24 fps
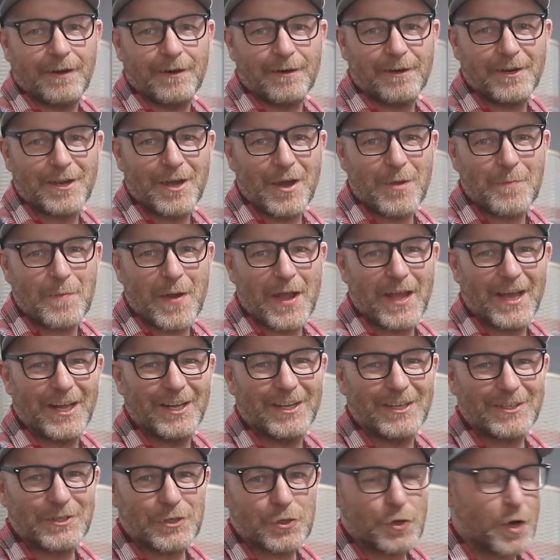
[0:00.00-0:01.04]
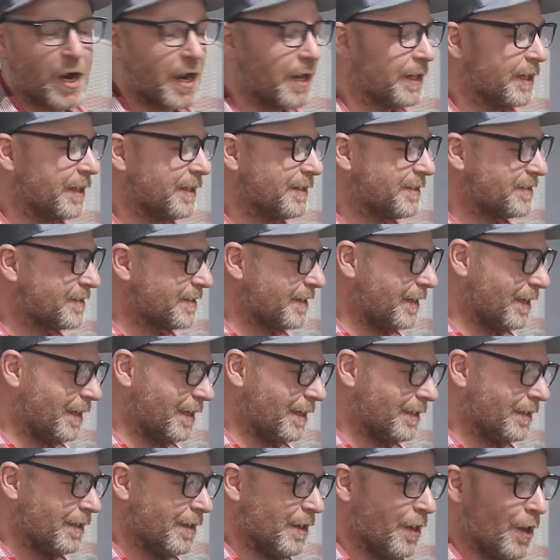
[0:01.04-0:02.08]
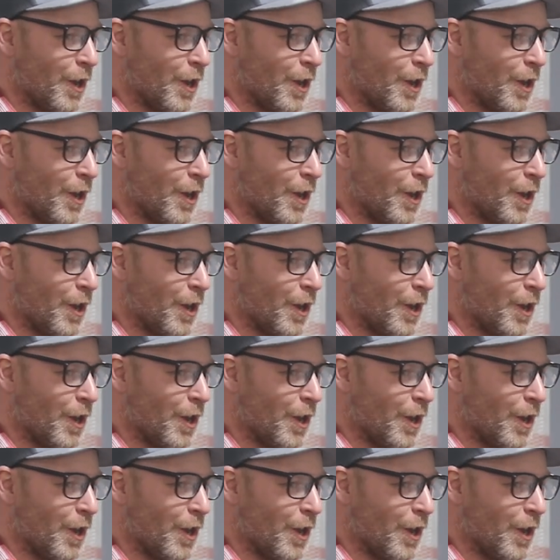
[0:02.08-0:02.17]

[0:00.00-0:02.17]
area, my electronics and